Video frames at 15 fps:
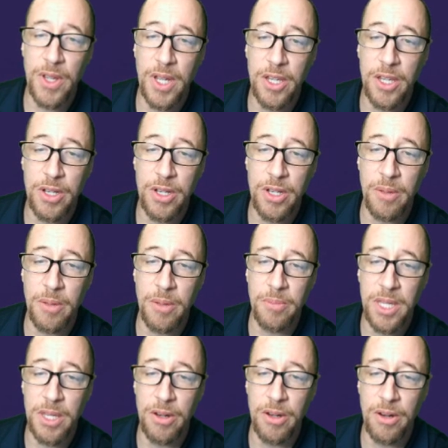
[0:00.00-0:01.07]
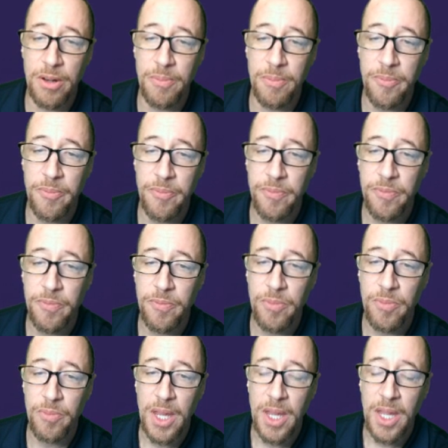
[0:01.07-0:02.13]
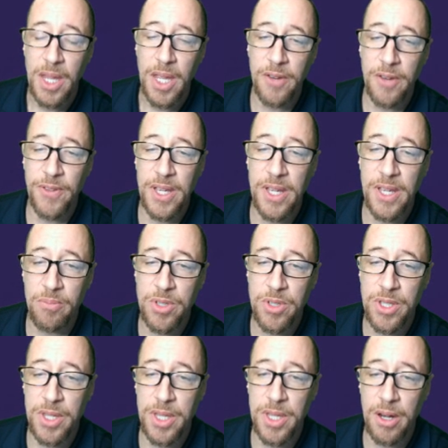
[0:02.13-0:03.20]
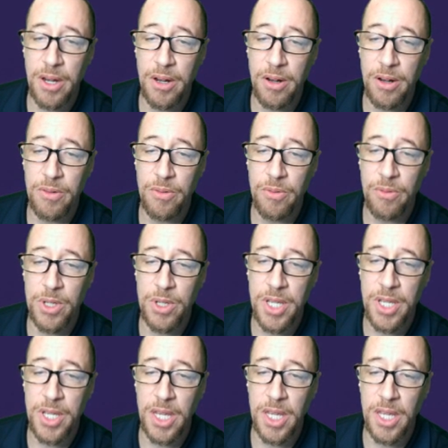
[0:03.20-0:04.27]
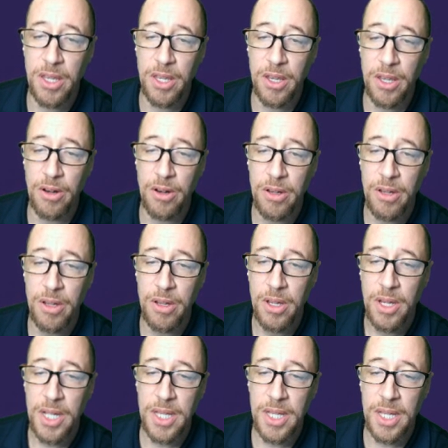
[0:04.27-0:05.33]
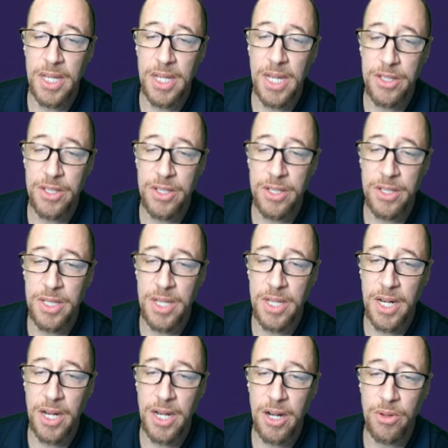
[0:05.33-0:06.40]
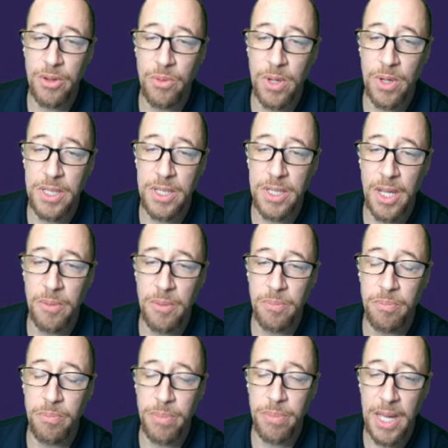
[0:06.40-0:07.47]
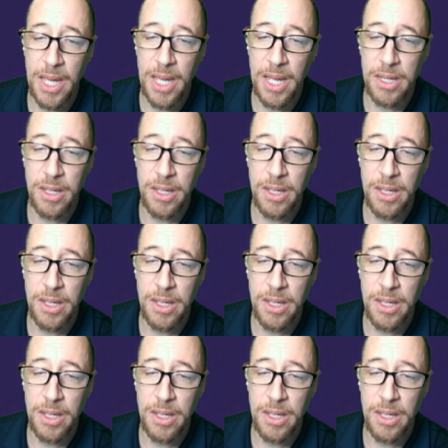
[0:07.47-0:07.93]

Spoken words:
he could come here. And if he comes there, we just take here. And then he has to decide how he wants to take back.